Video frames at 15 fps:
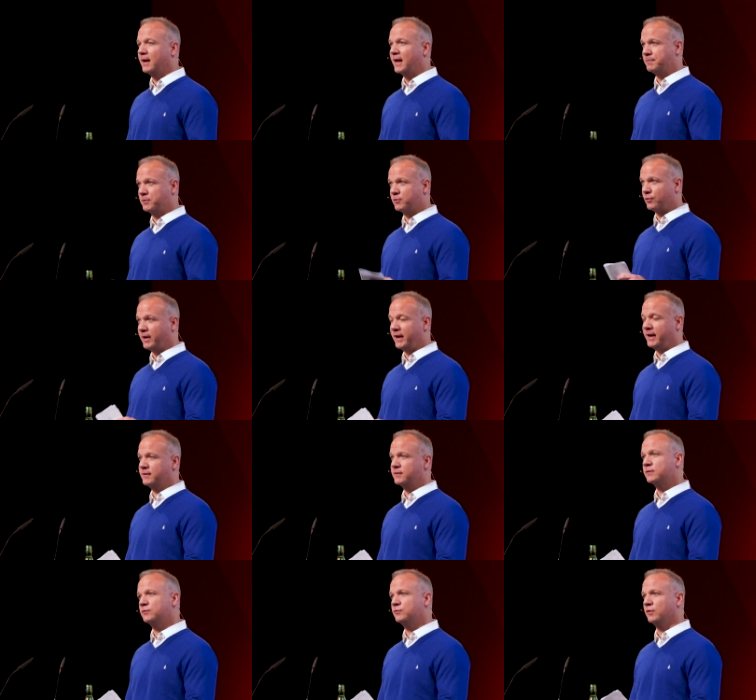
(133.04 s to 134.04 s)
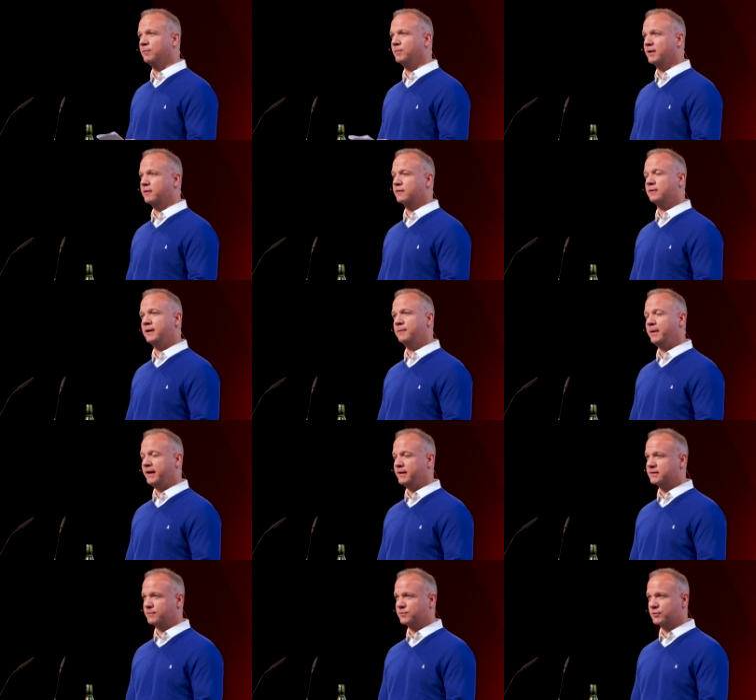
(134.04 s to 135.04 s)
upgrade to a monthly
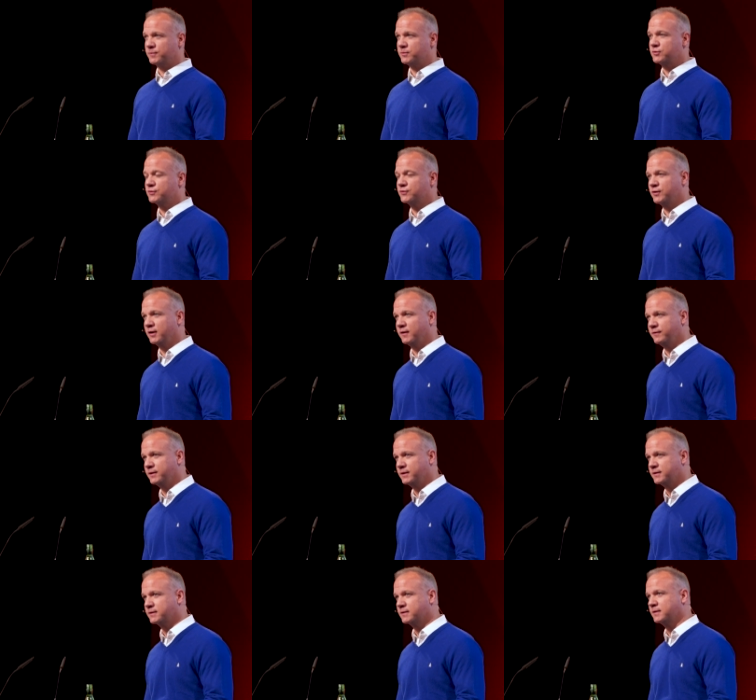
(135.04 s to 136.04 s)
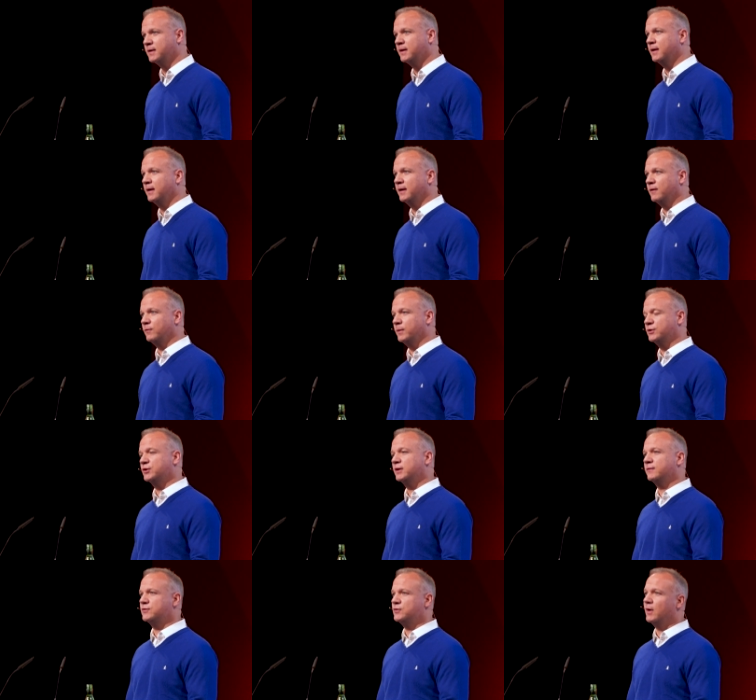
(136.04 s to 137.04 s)
paid subscription service,
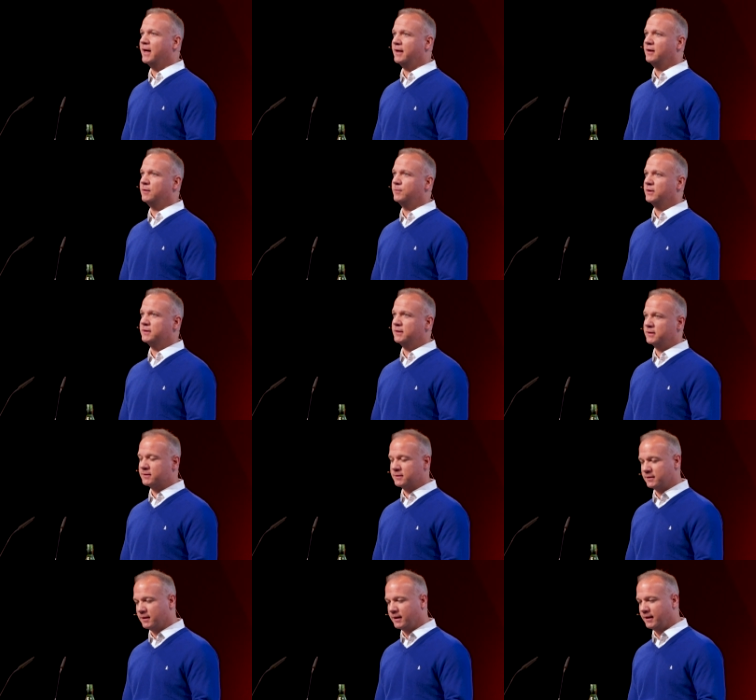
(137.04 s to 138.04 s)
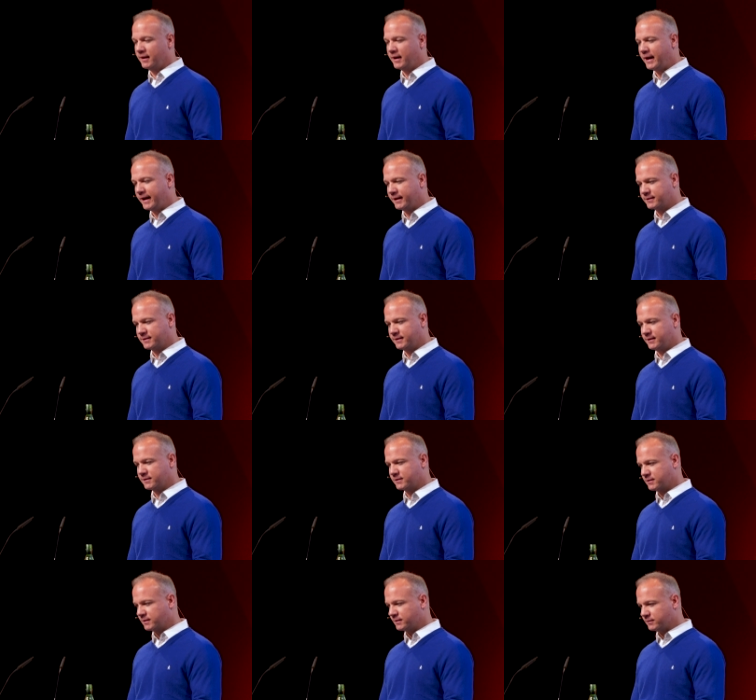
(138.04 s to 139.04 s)
which gives you unlimited uh,
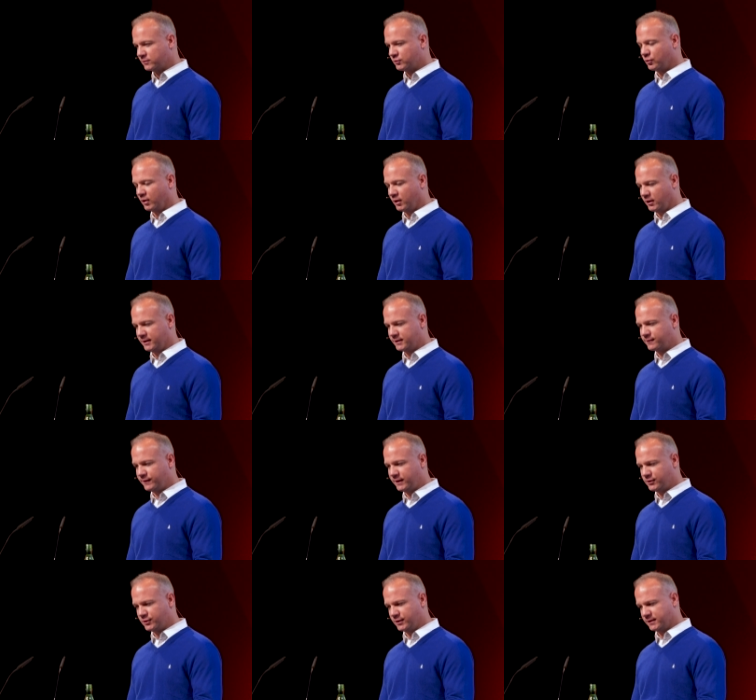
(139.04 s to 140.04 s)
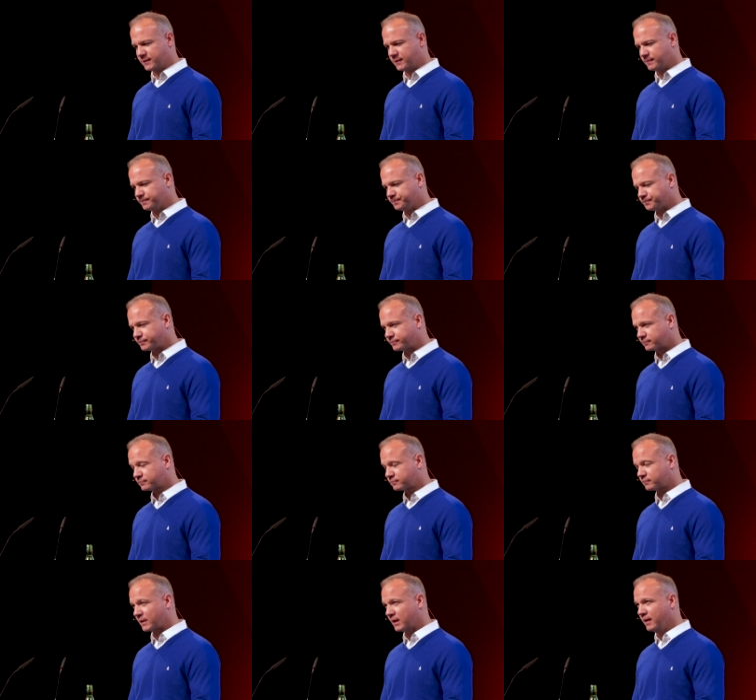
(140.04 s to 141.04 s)
access to all its features.
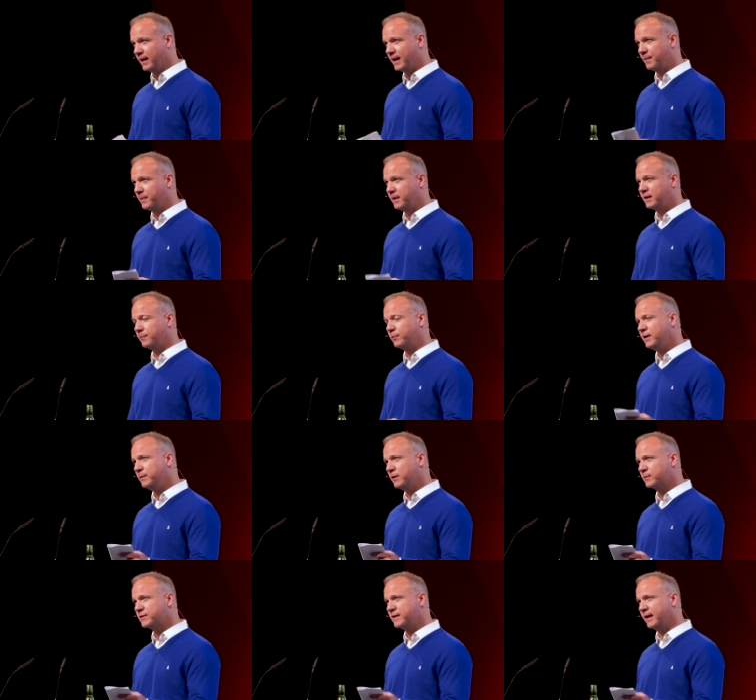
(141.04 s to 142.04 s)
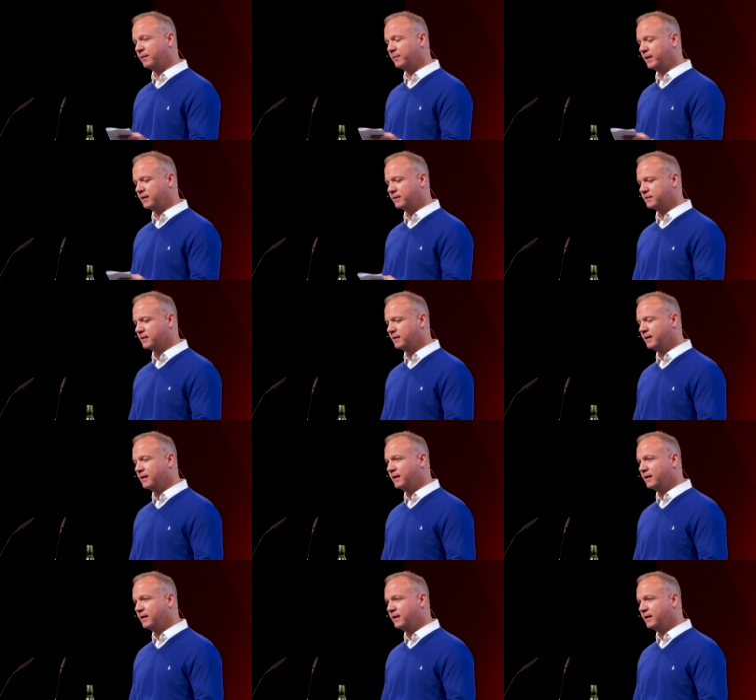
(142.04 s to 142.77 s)
Um, in the premium segment,